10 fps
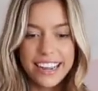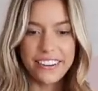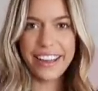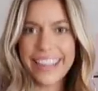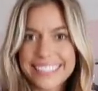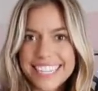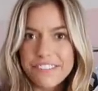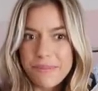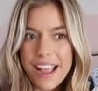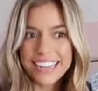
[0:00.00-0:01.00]
Okay,
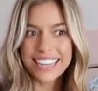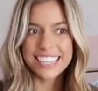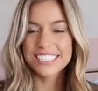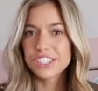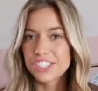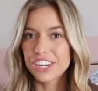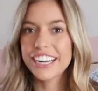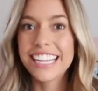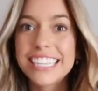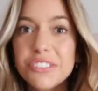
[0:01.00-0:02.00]
never mind. I guess the
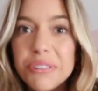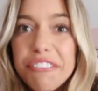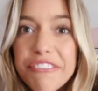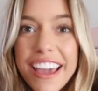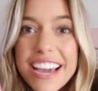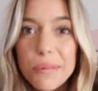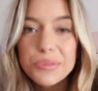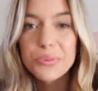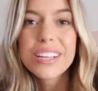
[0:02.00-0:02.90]
shirt is revamped.